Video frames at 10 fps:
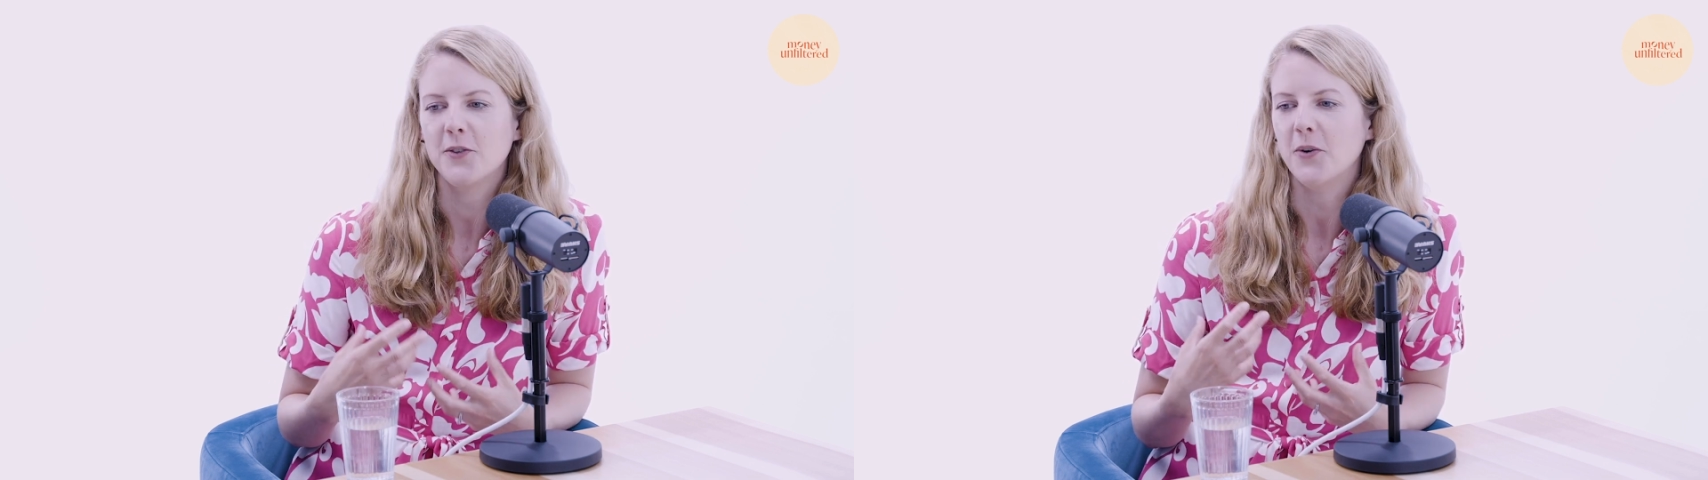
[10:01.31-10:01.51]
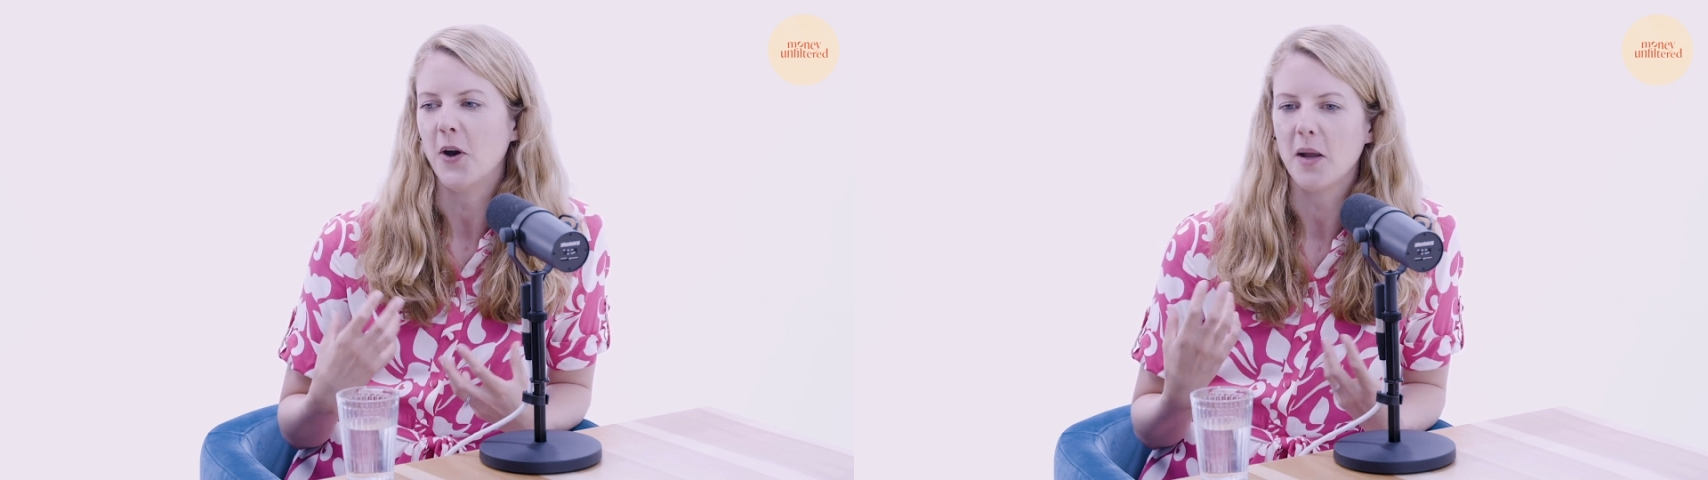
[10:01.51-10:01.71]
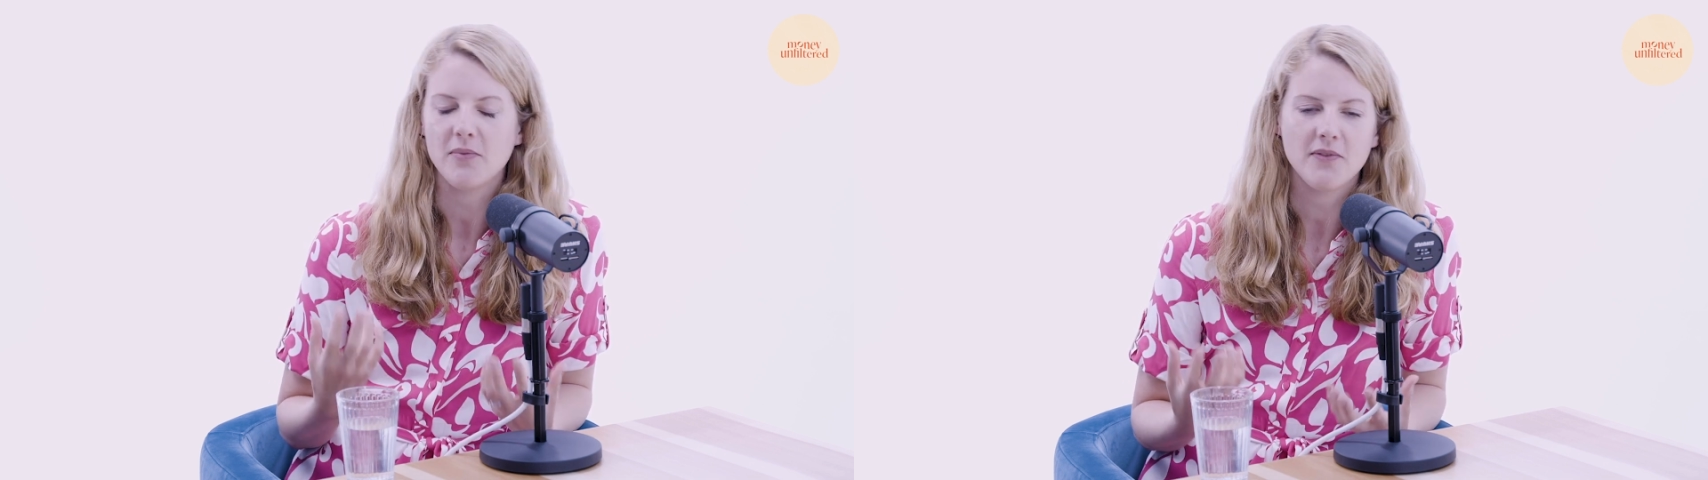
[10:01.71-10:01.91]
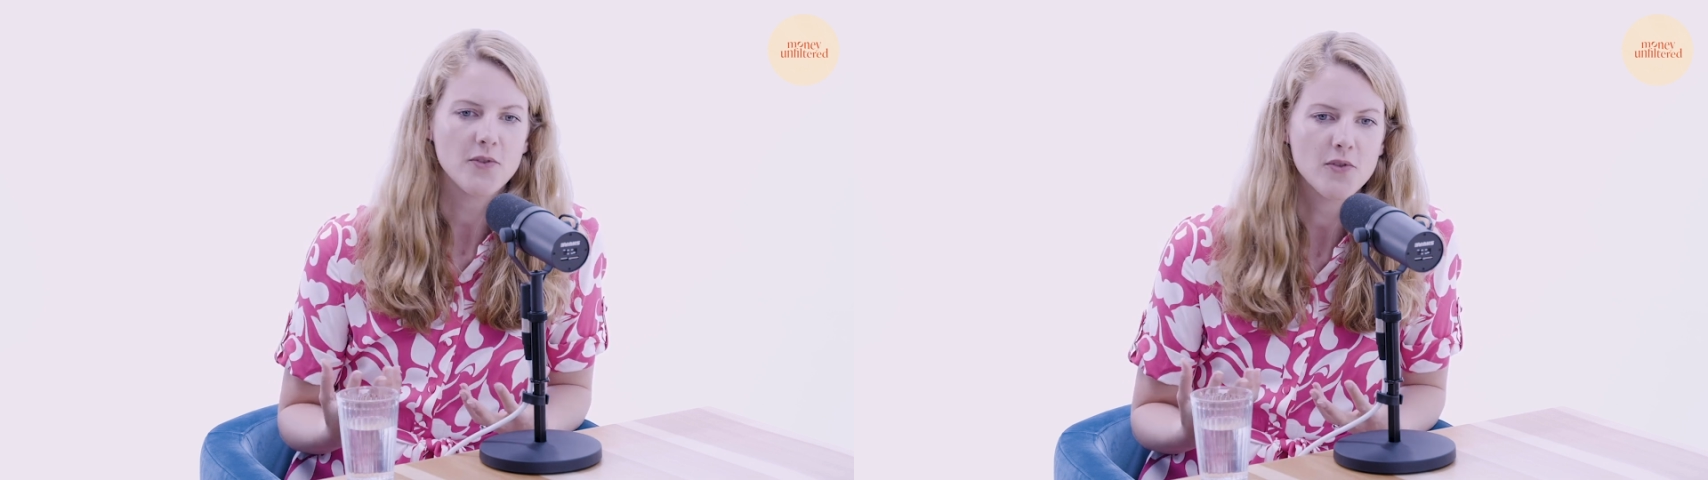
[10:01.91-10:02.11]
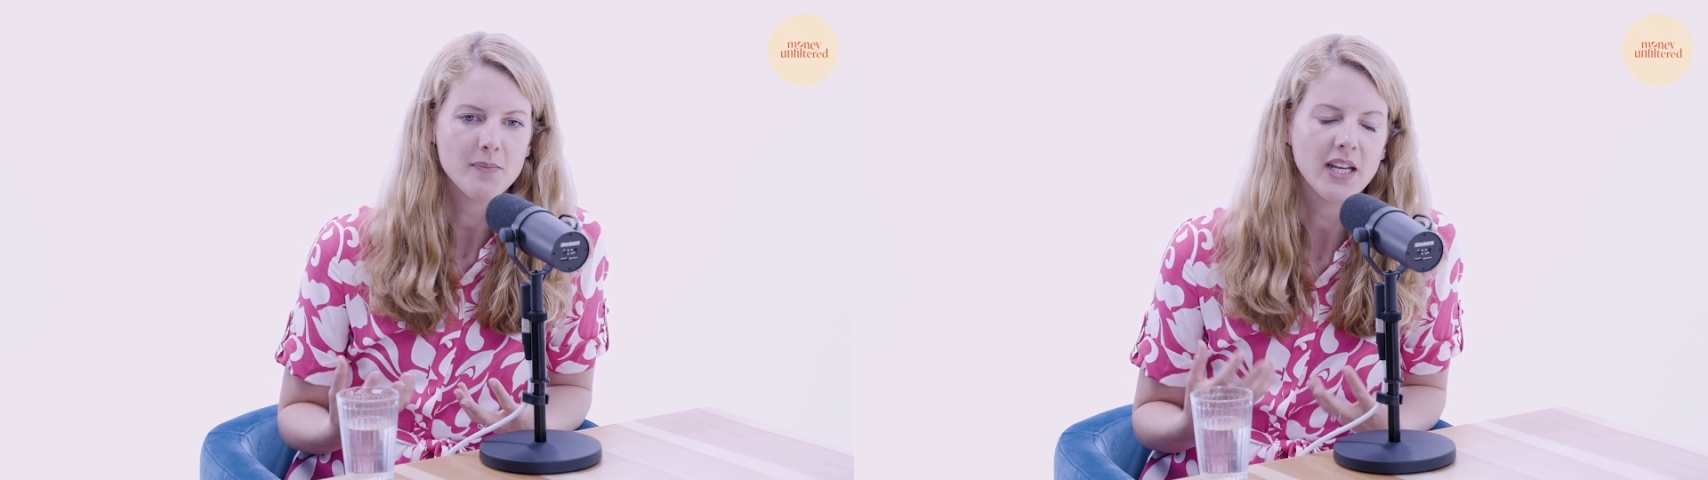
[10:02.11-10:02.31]
or high
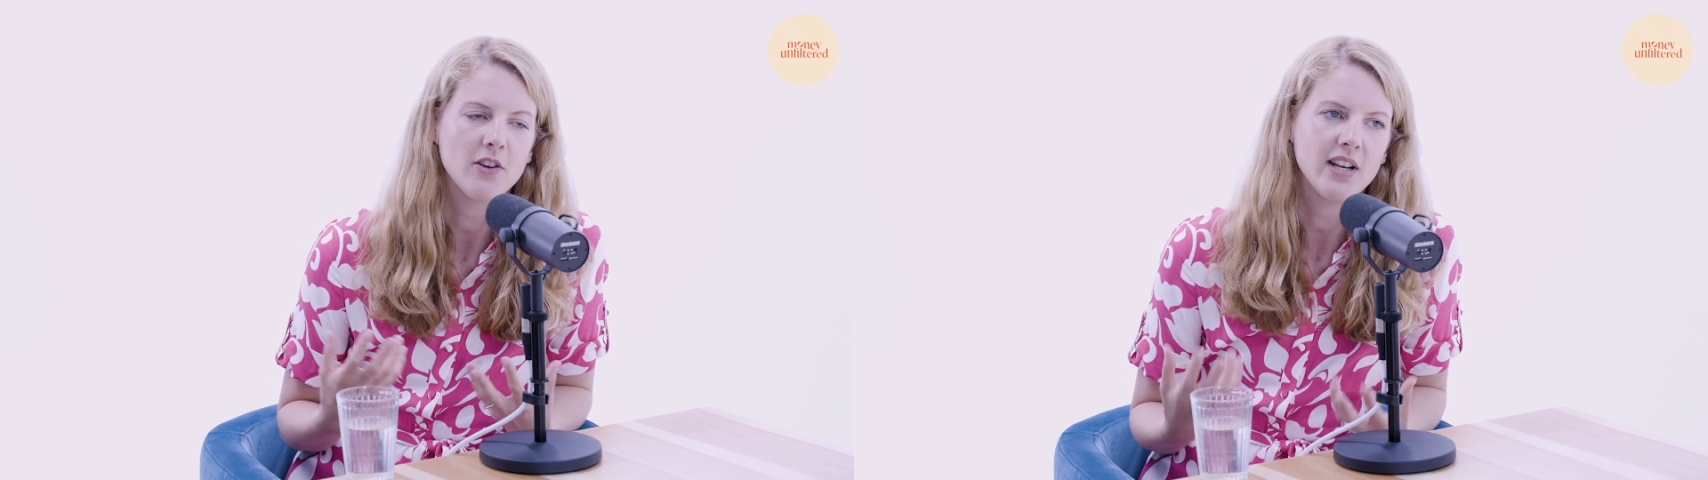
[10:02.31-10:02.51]
performing or